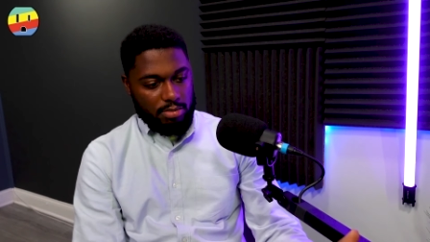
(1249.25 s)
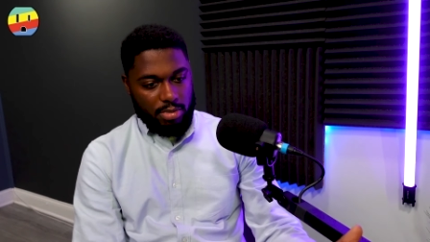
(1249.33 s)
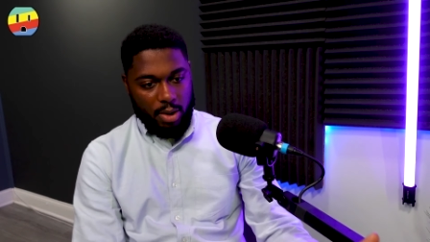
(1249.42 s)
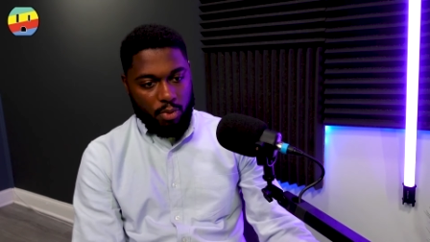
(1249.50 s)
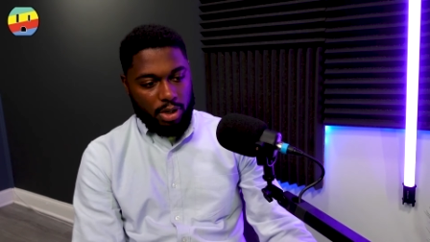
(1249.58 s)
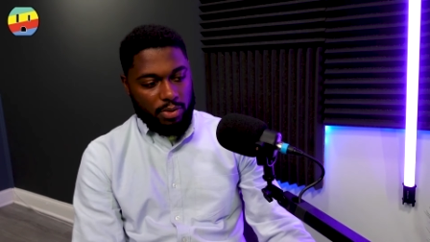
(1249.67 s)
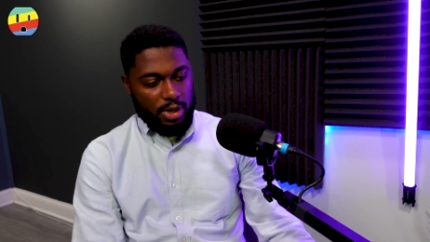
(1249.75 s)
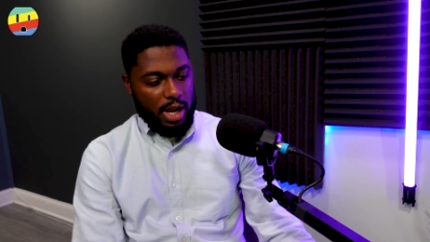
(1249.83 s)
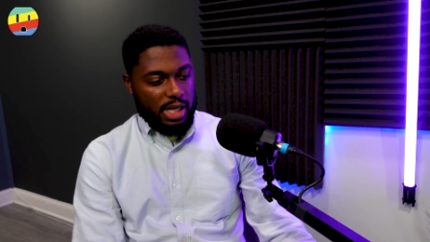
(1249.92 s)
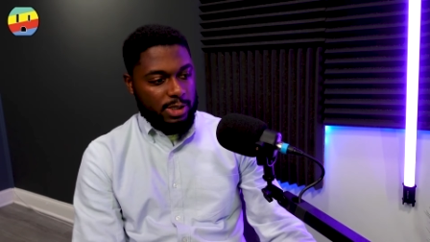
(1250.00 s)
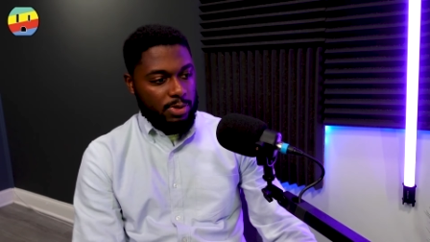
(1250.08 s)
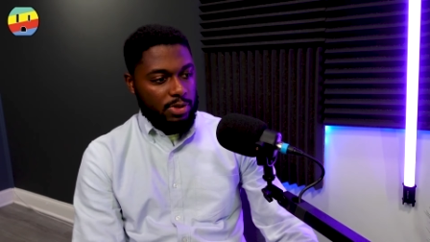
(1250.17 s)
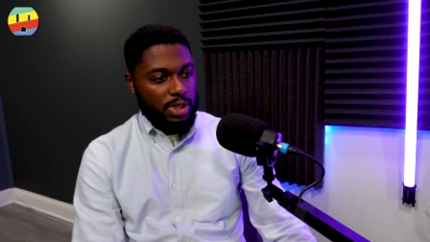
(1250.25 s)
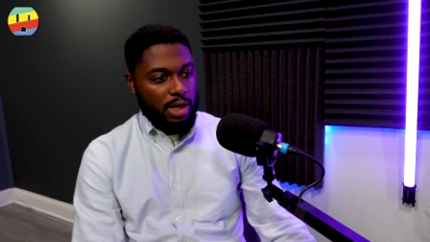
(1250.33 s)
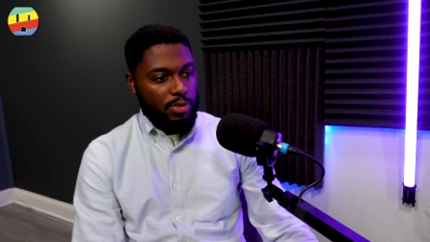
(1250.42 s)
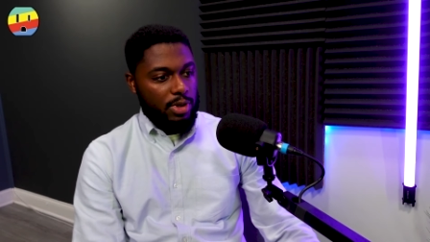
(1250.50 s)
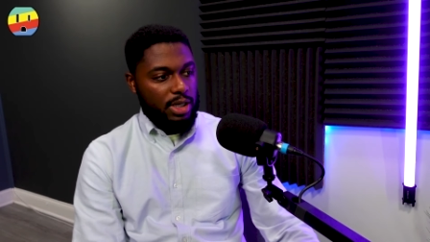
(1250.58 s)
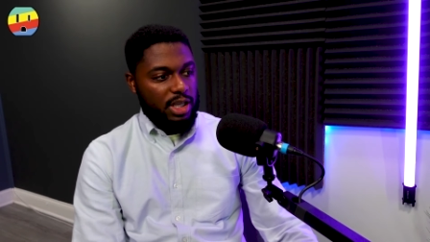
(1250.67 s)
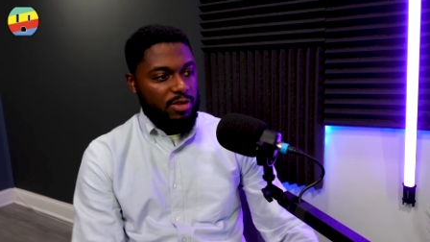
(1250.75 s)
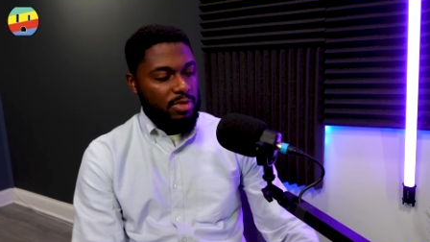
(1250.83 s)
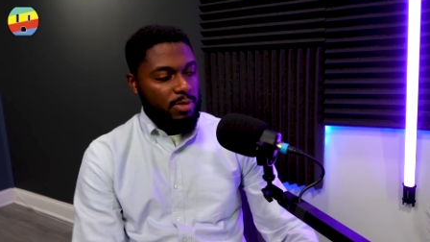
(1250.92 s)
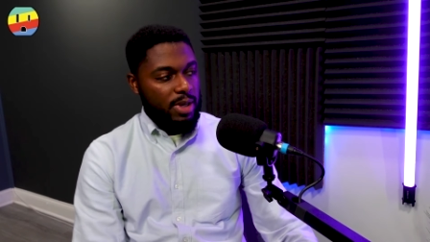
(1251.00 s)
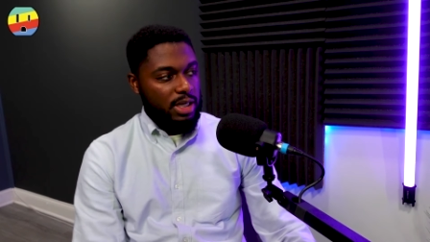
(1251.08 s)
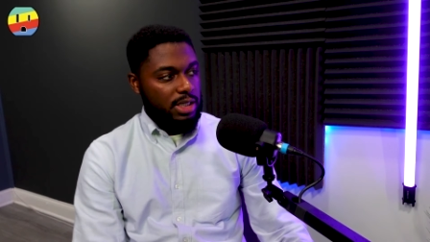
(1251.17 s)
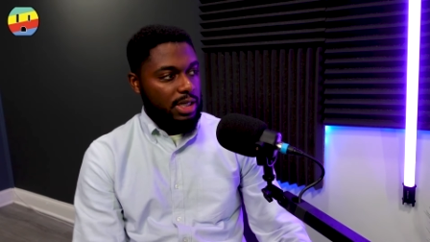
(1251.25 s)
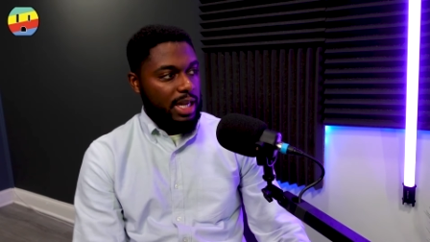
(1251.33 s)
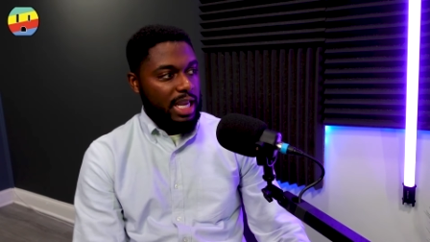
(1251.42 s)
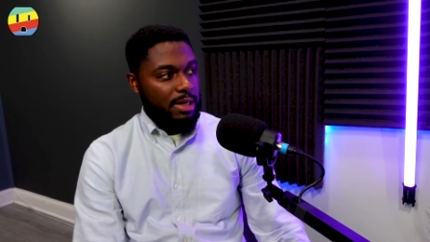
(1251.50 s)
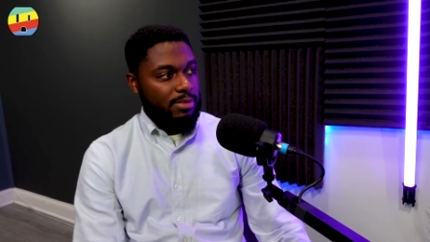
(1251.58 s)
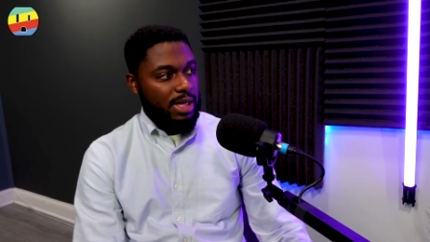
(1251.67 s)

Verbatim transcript: I'm working with a hospital, they don't want to give me patient names.